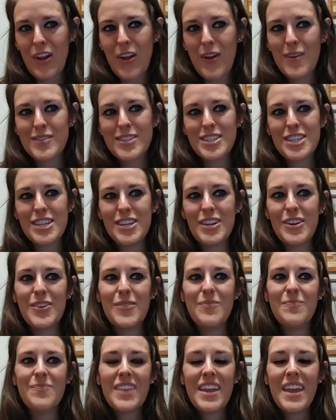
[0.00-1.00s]
to go
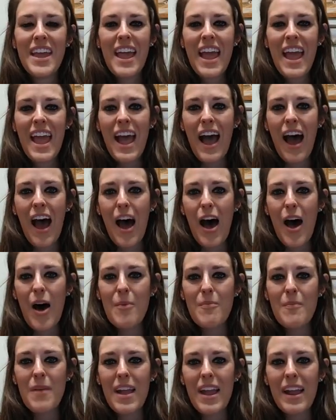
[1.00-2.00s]
to.
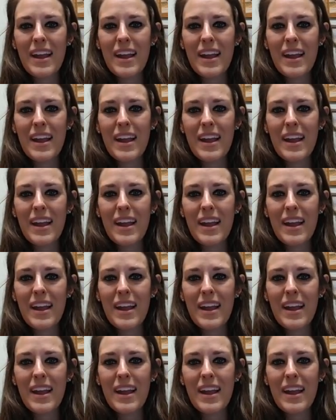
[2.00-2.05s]
Um,